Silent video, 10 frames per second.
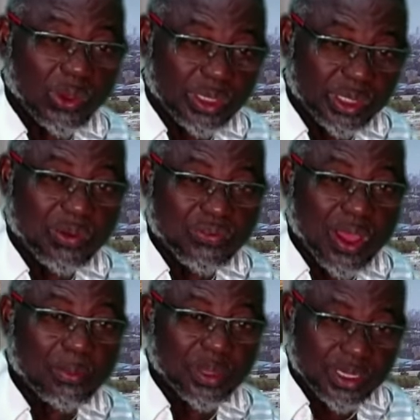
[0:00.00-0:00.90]
only your
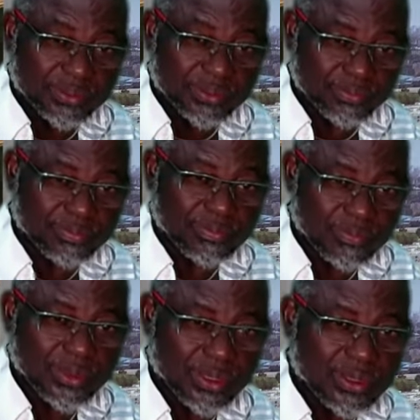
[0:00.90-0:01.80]
family.
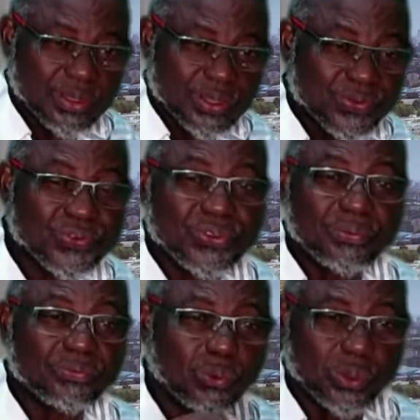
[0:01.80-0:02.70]

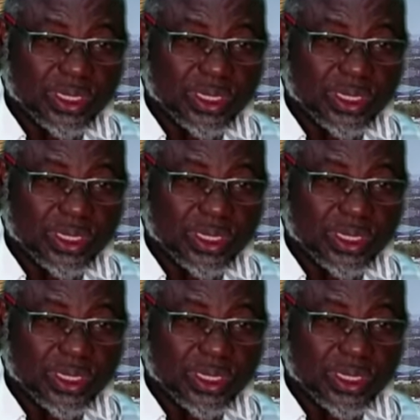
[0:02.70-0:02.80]
Fifth